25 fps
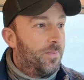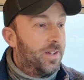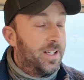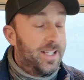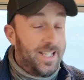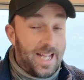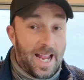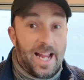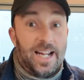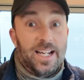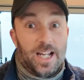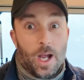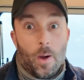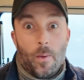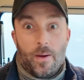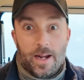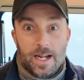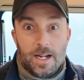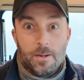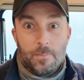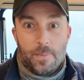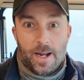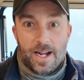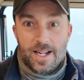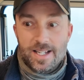get
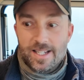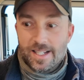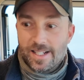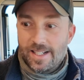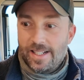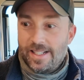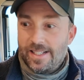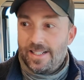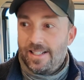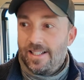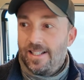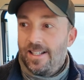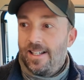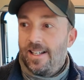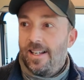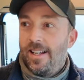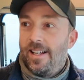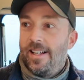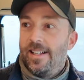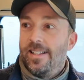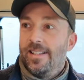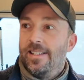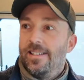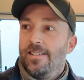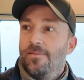going basically,
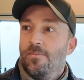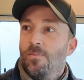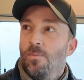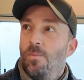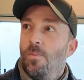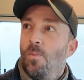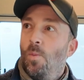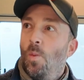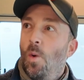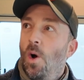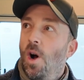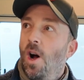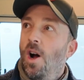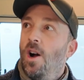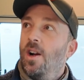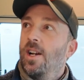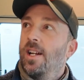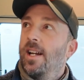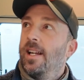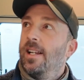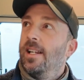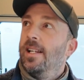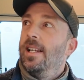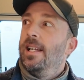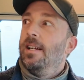and work
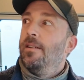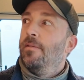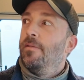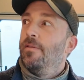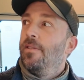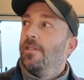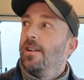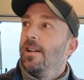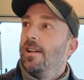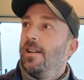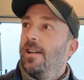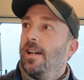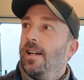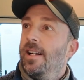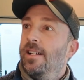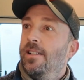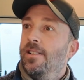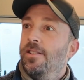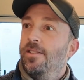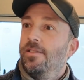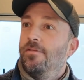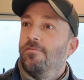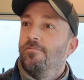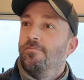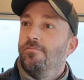and live
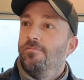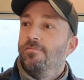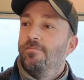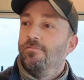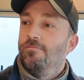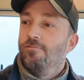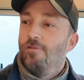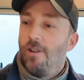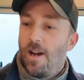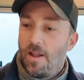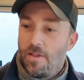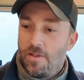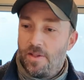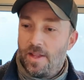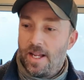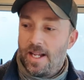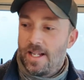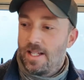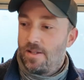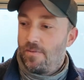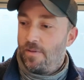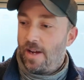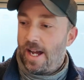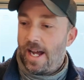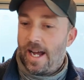and run
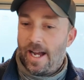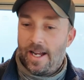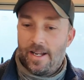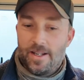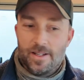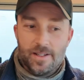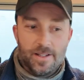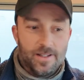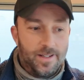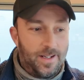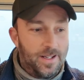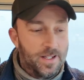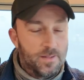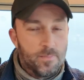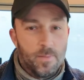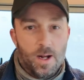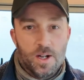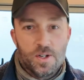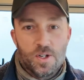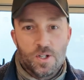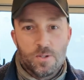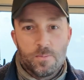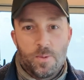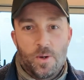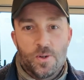this van as
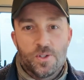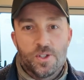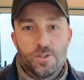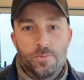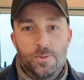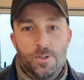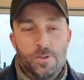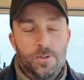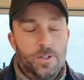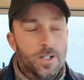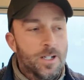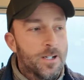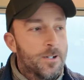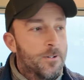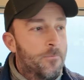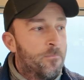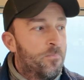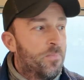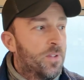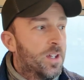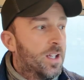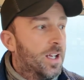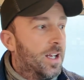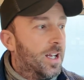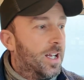much as possible.
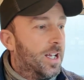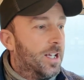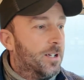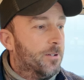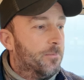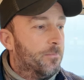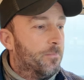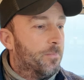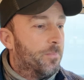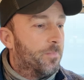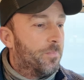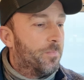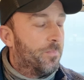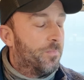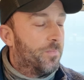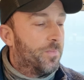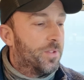But